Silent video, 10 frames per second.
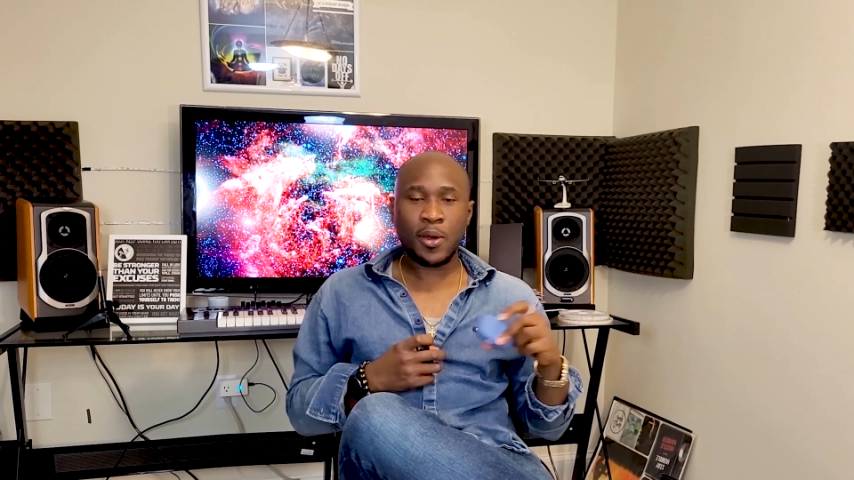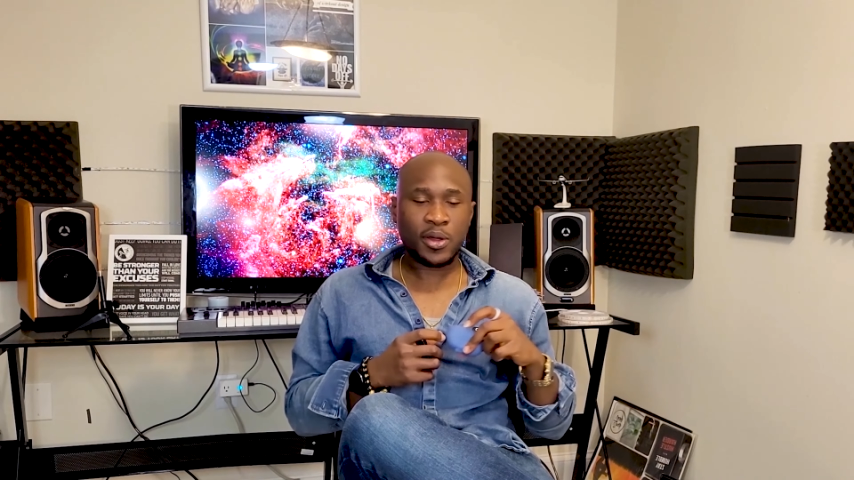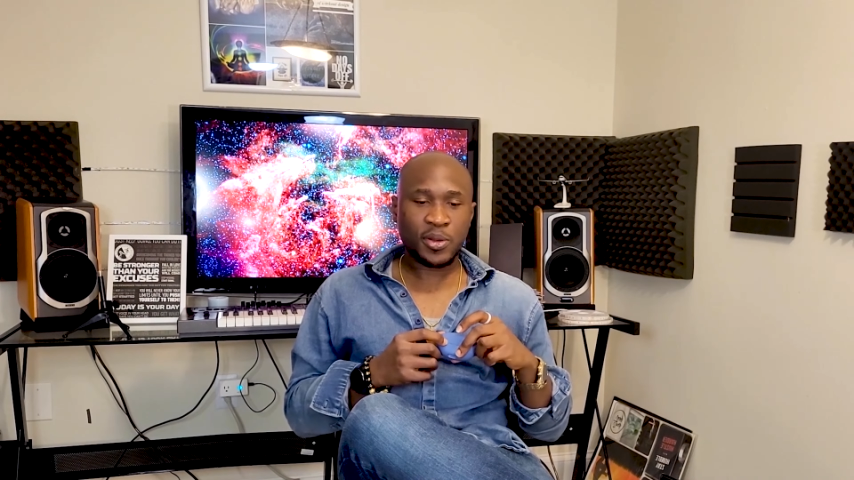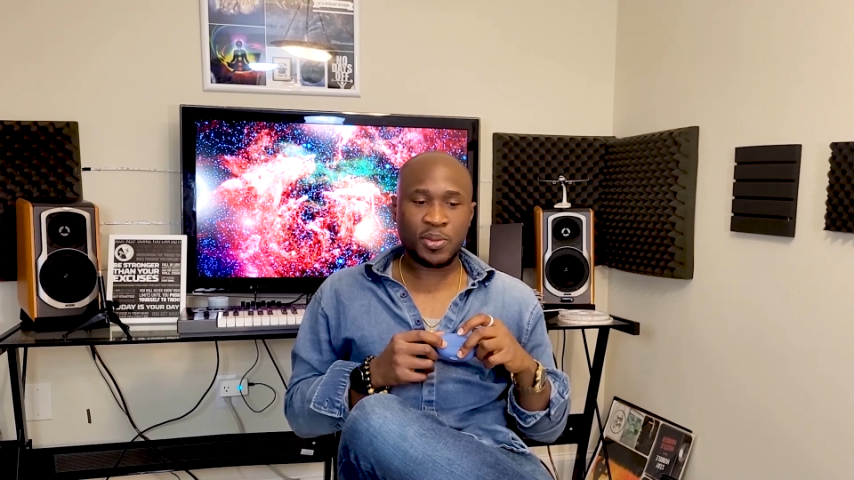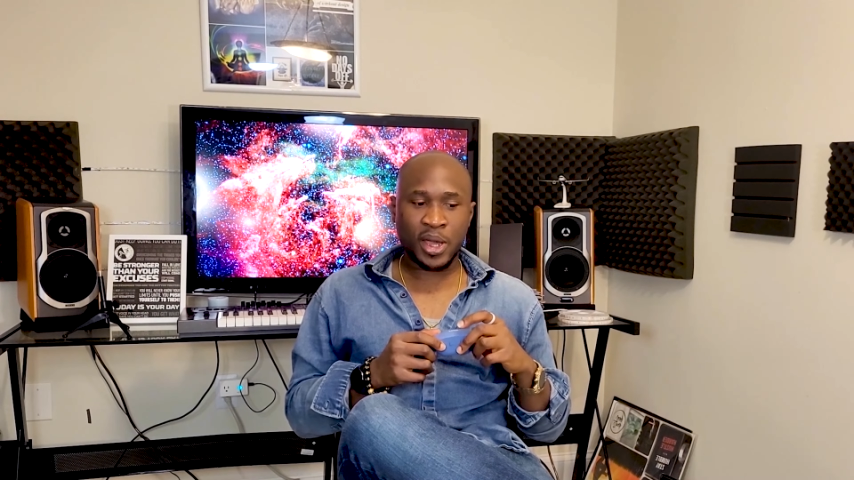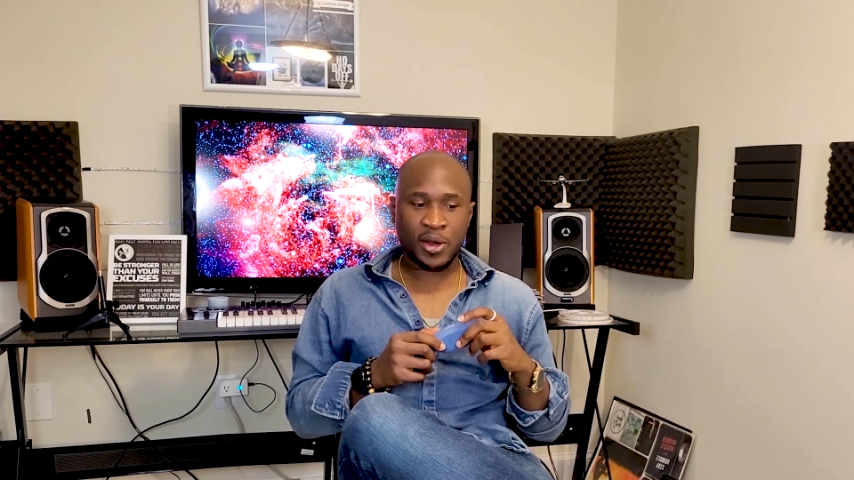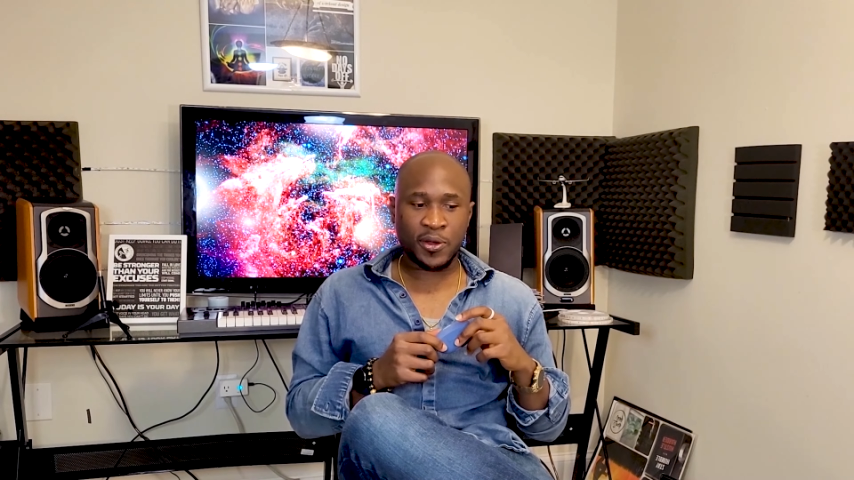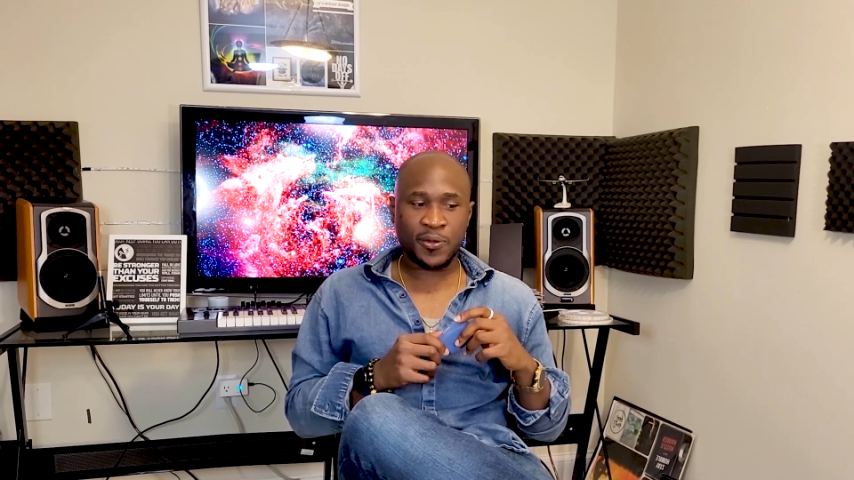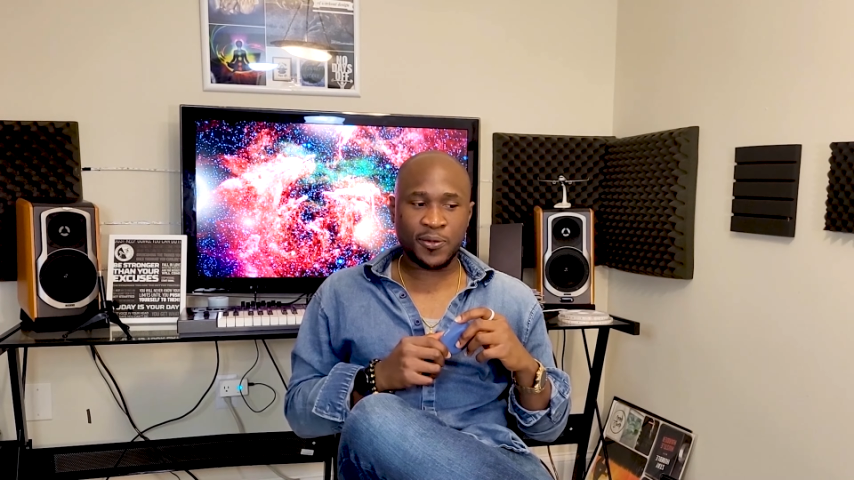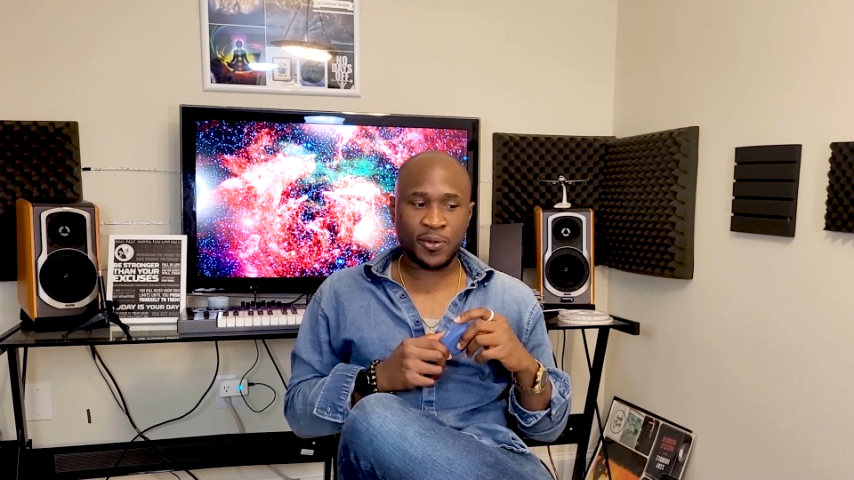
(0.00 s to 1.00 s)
other part of